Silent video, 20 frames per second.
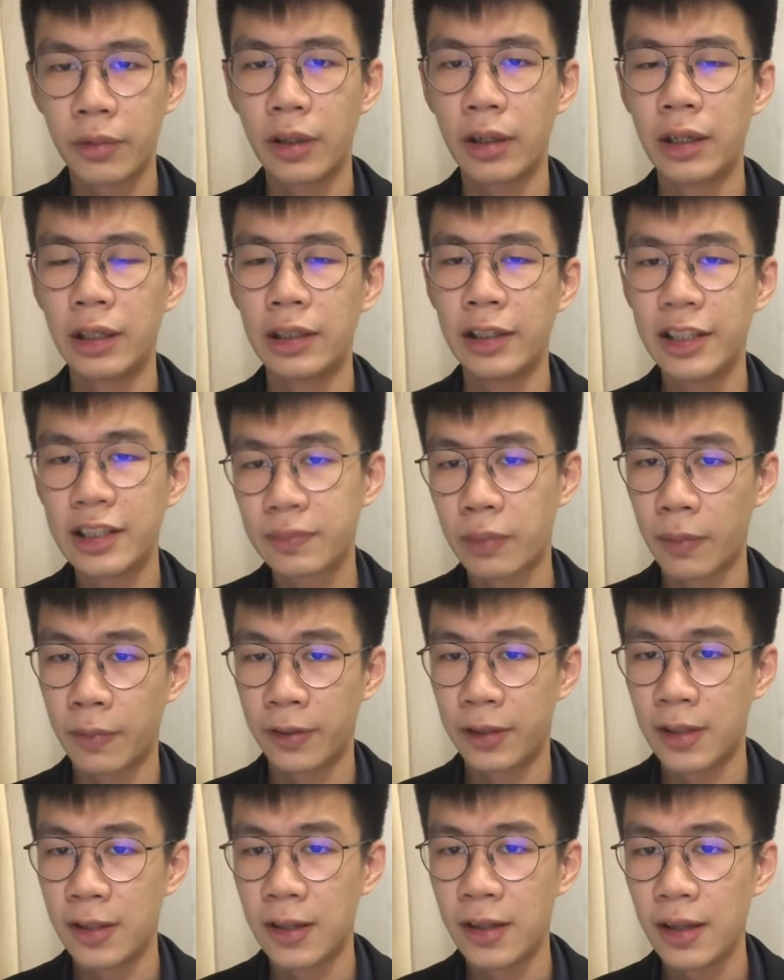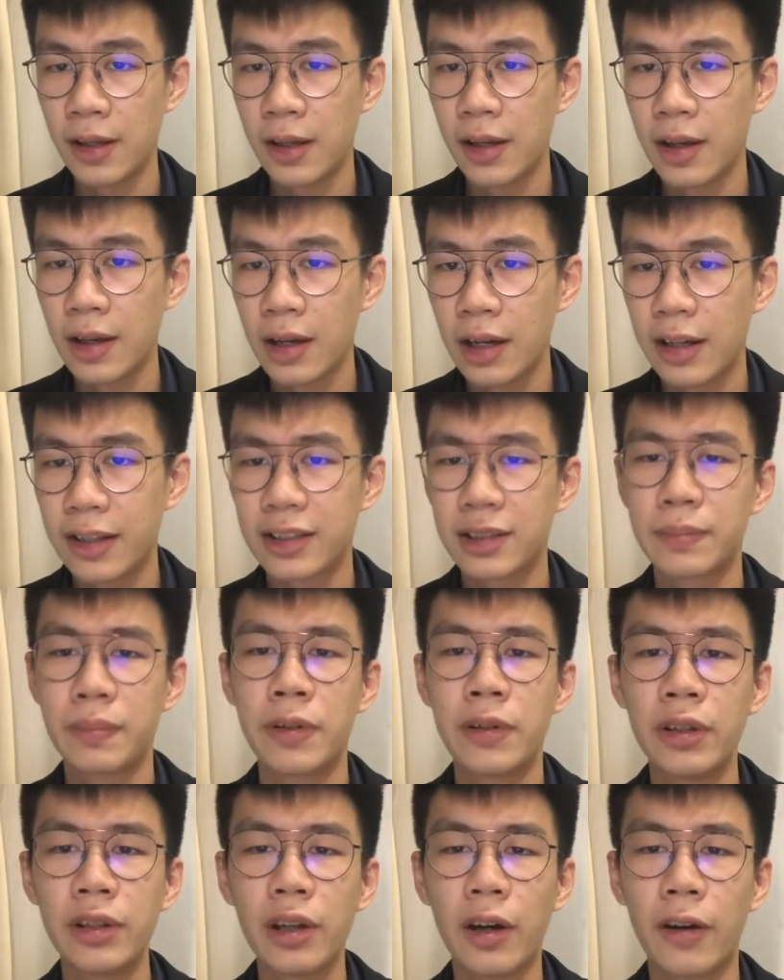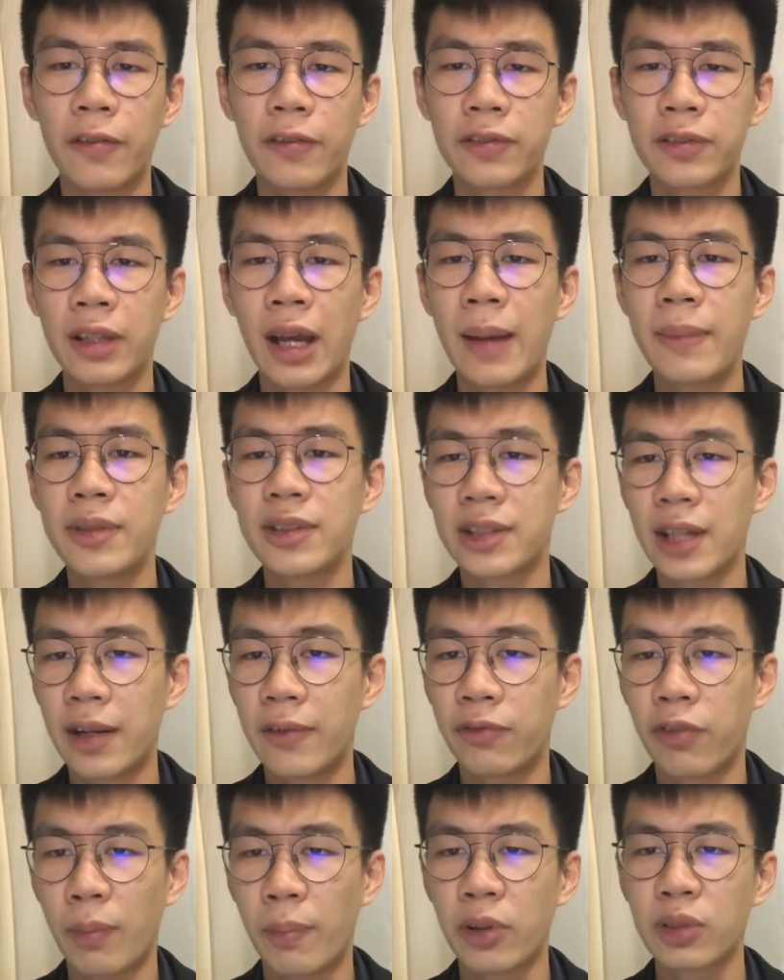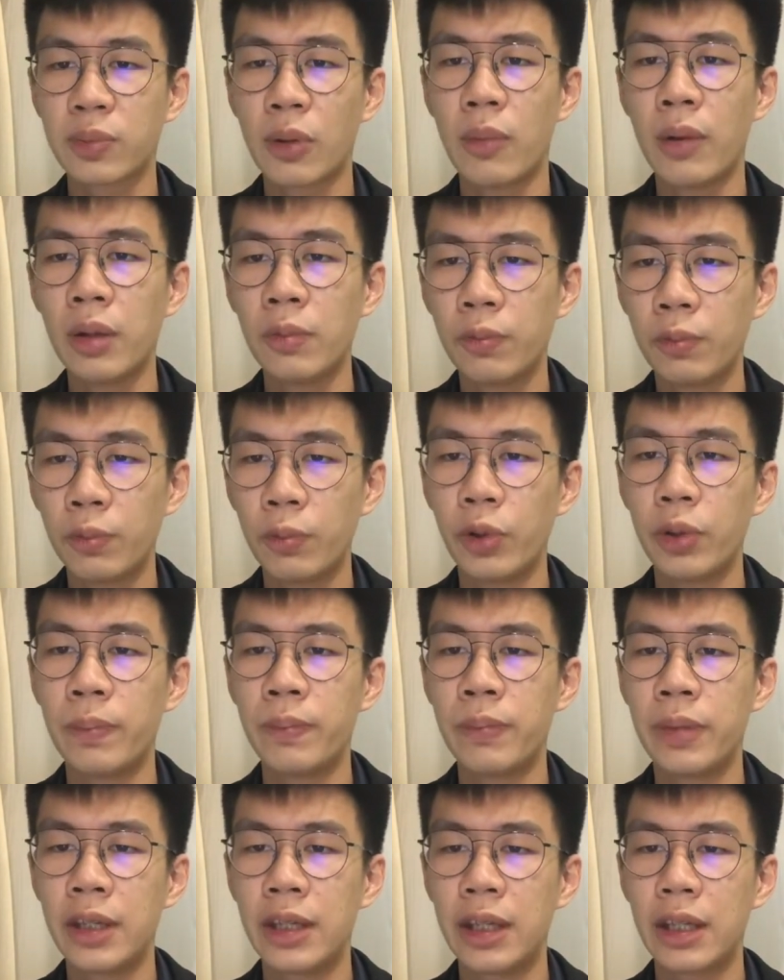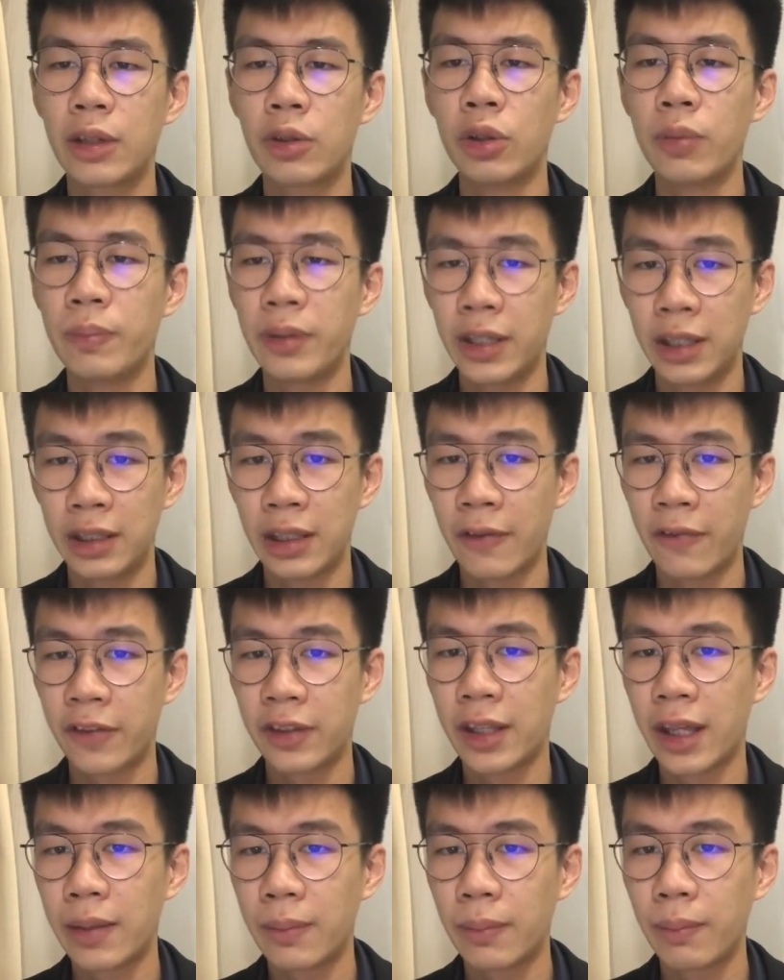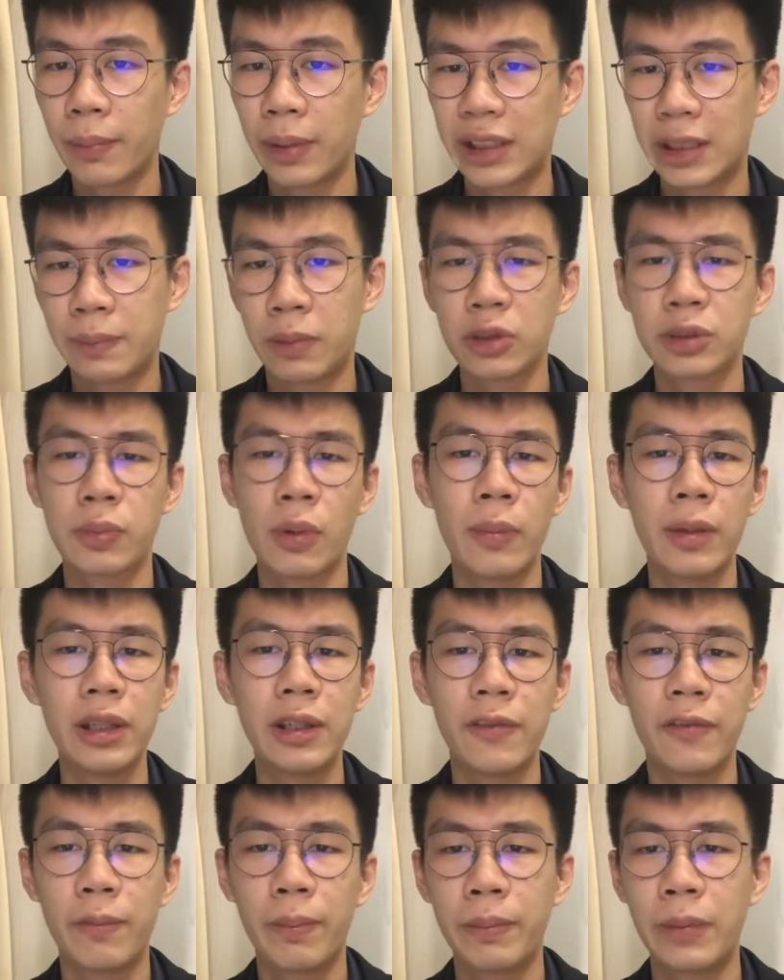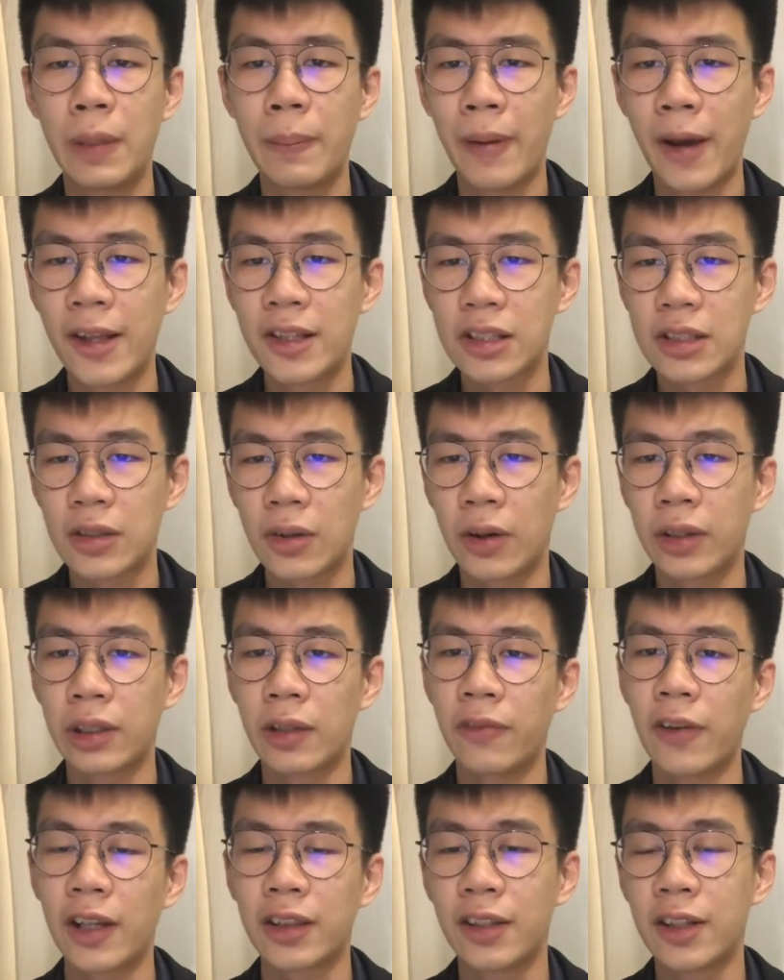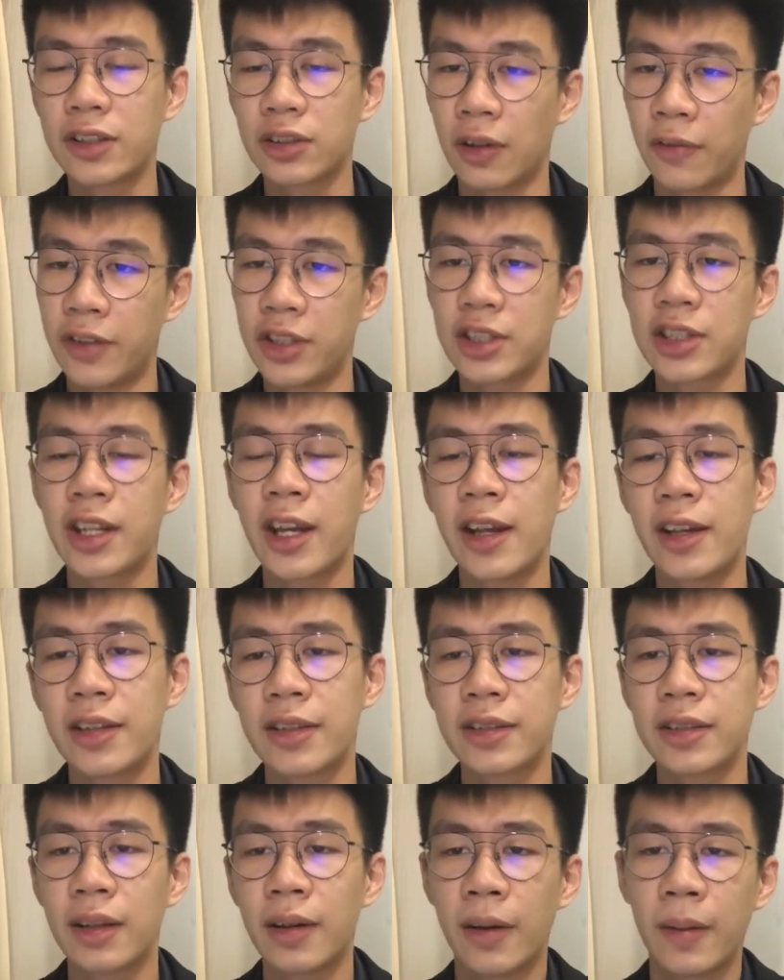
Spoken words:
lease property, a period of time set for postponement could be indefinite, but the postponement depends on the factors of each case.